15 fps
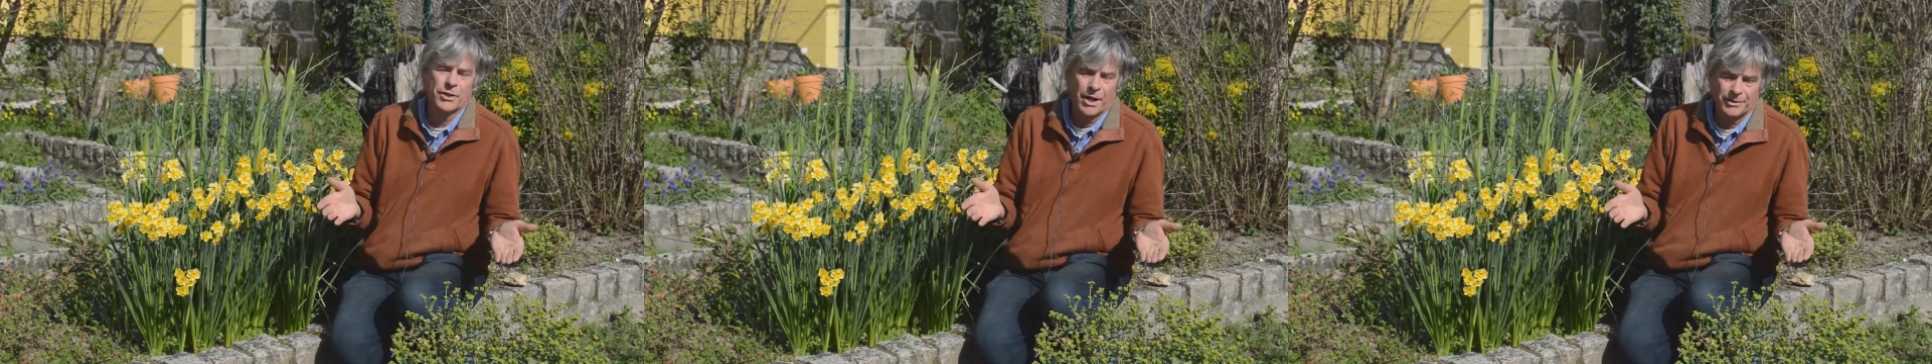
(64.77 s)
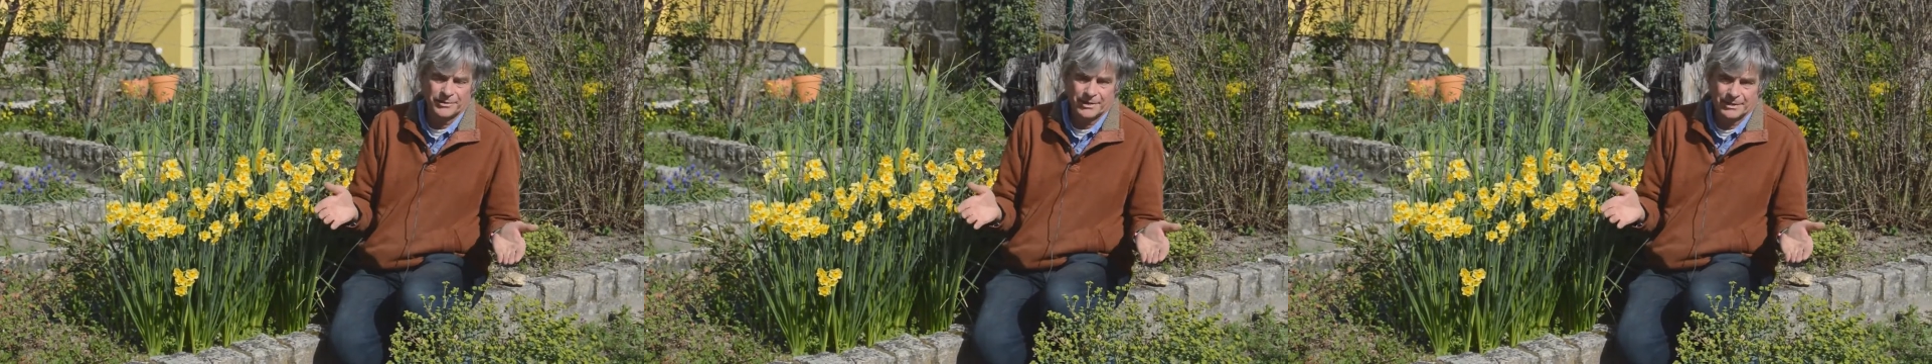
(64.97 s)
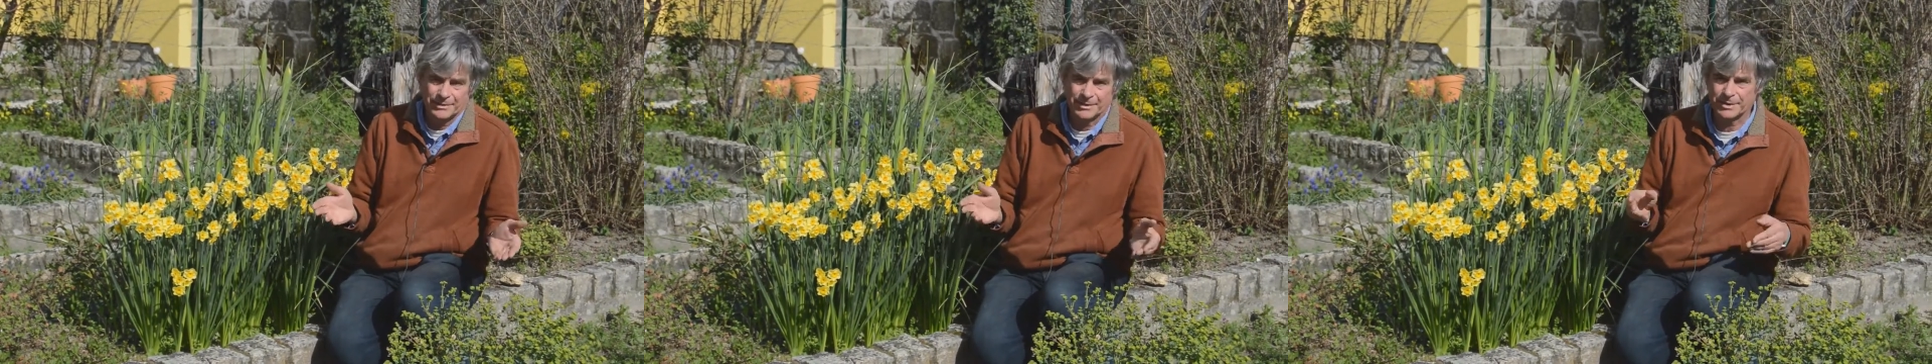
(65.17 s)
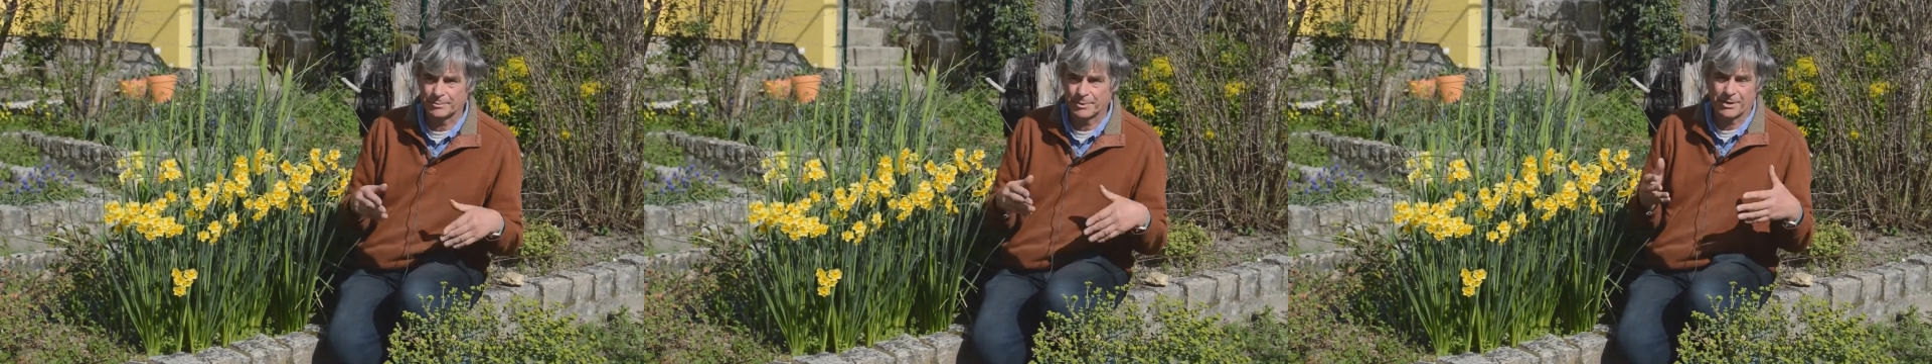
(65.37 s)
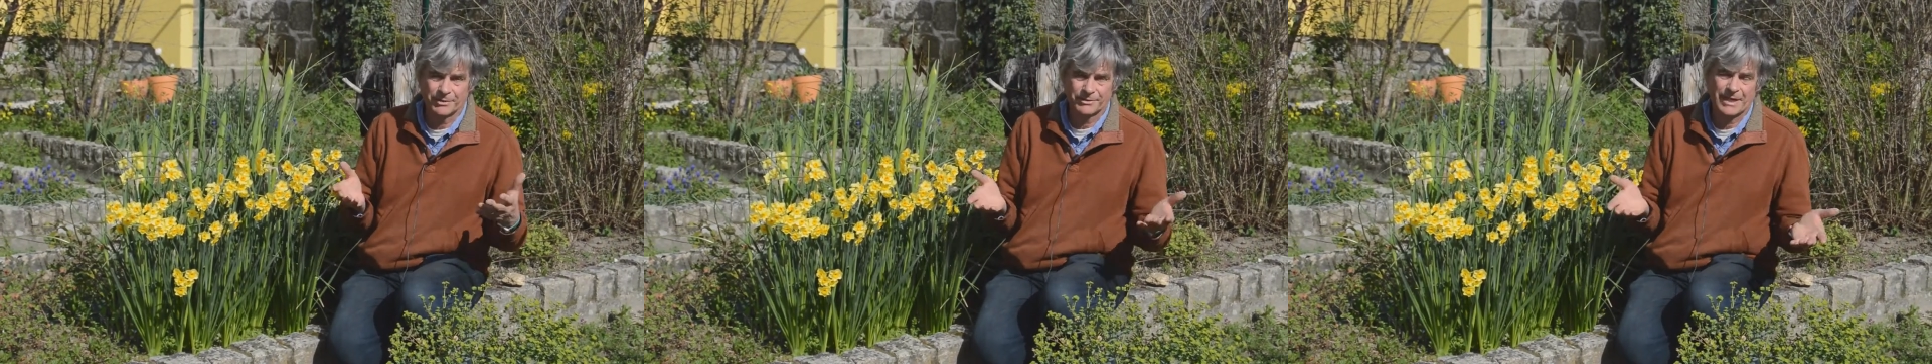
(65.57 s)
narcissus
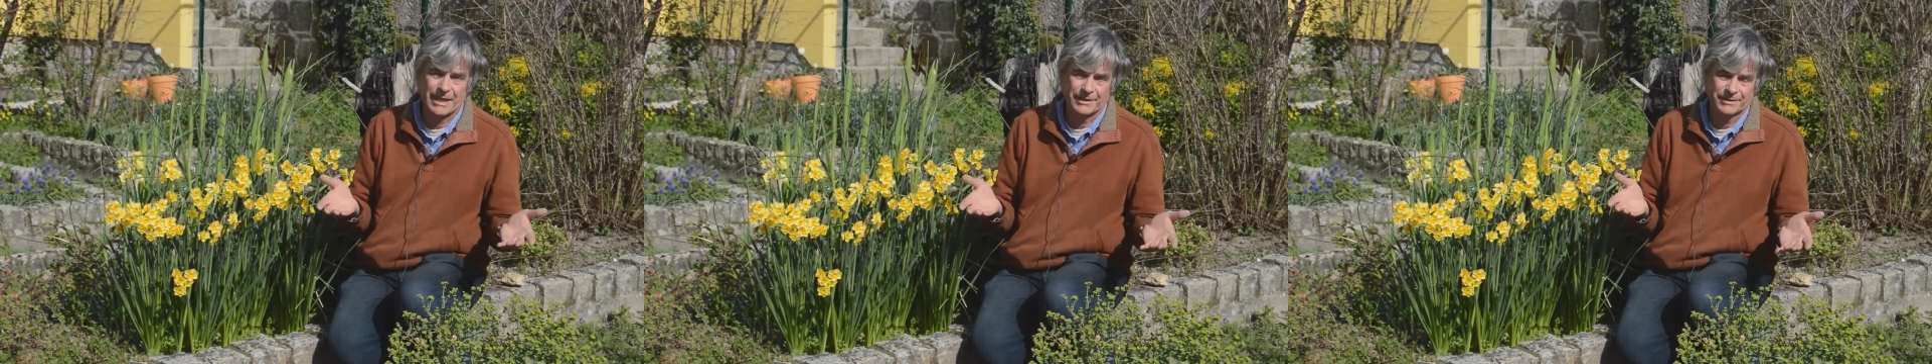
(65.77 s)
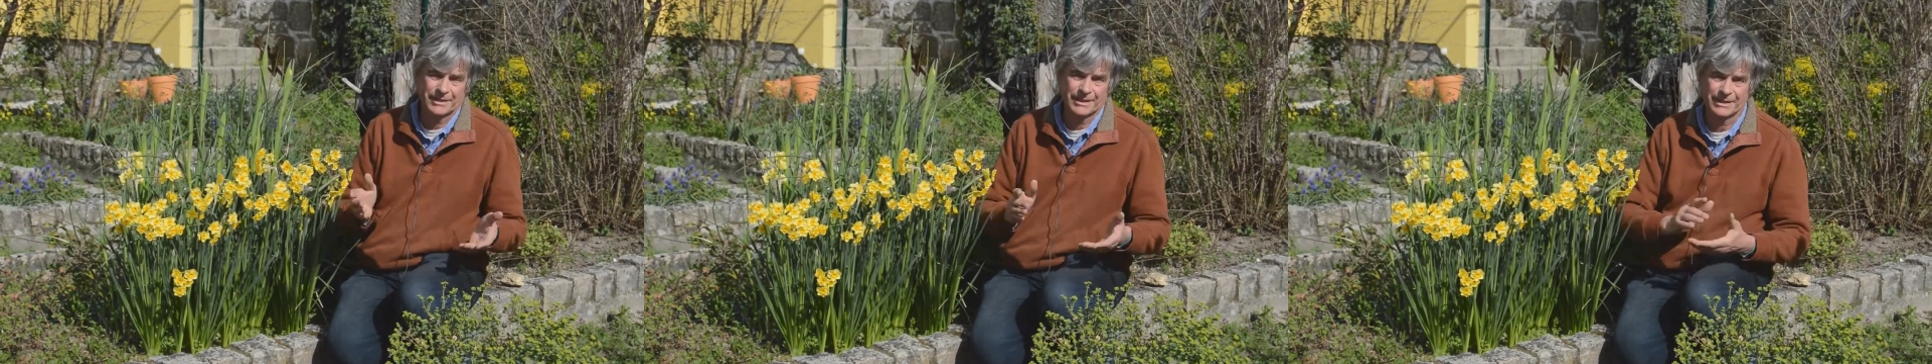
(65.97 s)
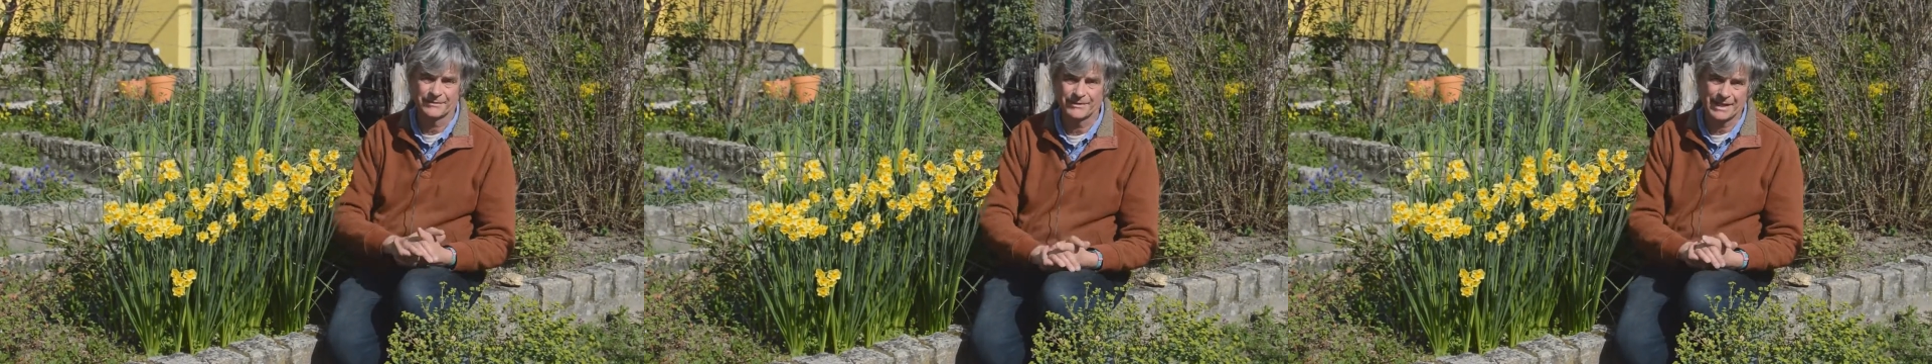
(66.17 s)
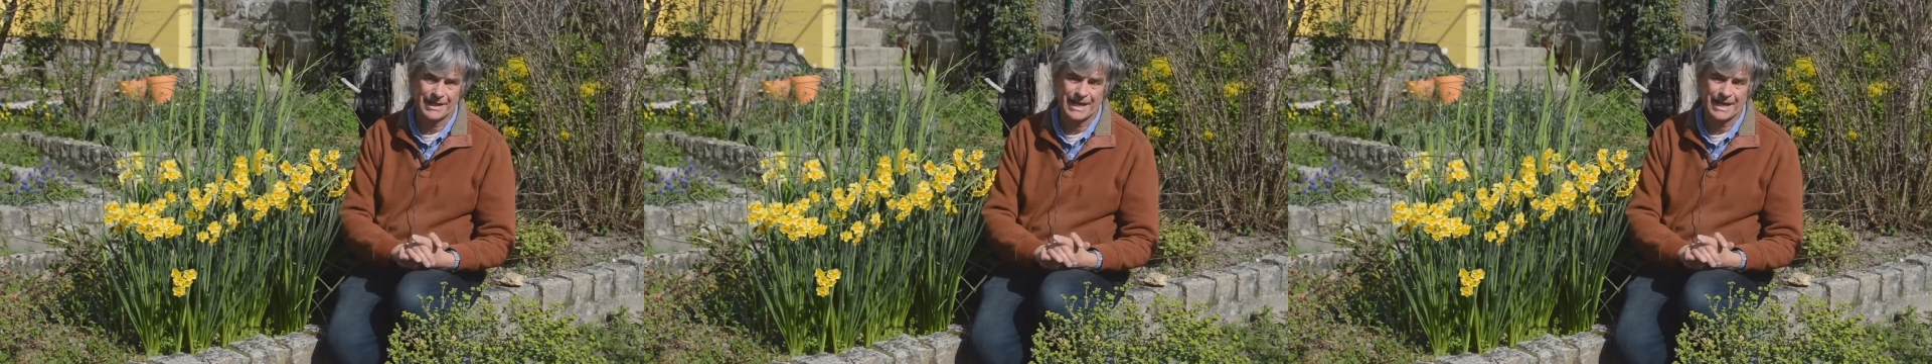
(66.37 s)
because that's the